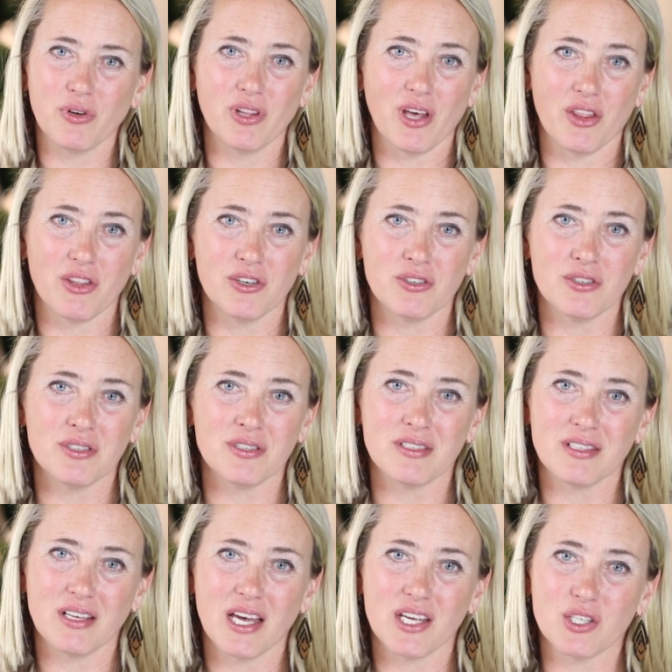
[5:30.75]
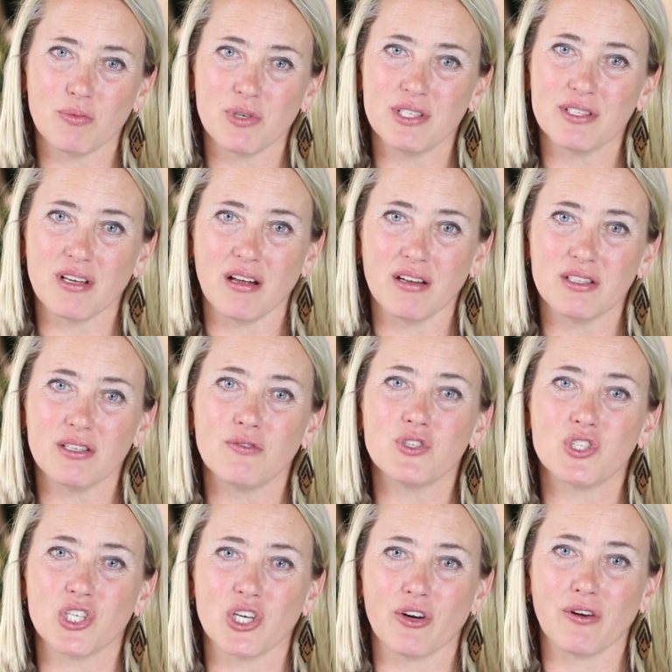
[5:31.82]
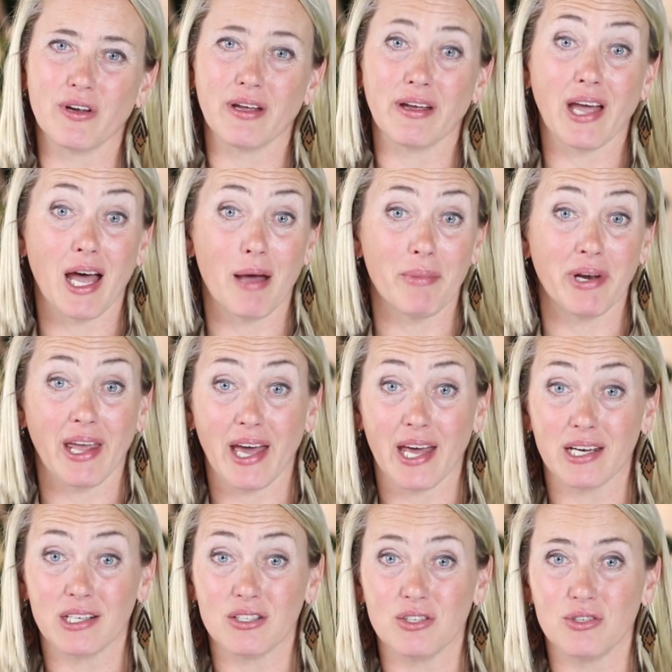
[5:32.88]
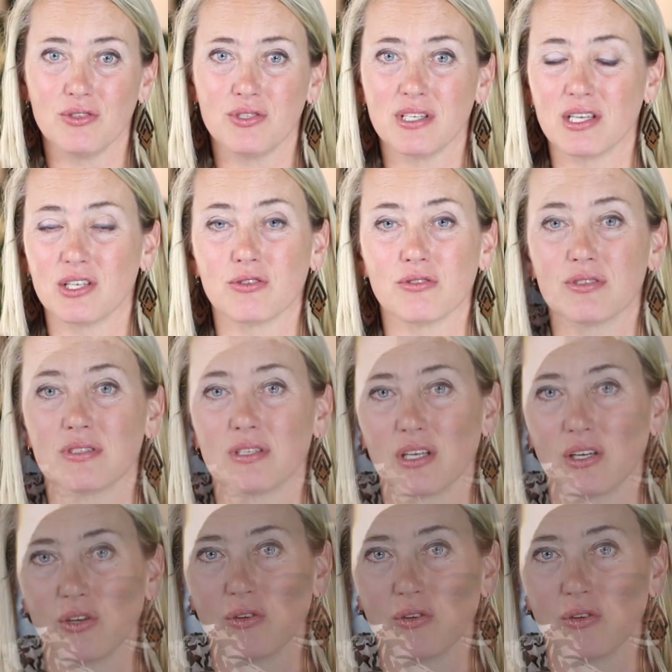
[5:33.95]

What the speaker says: with others as a result of sharing common attitudes, interests, and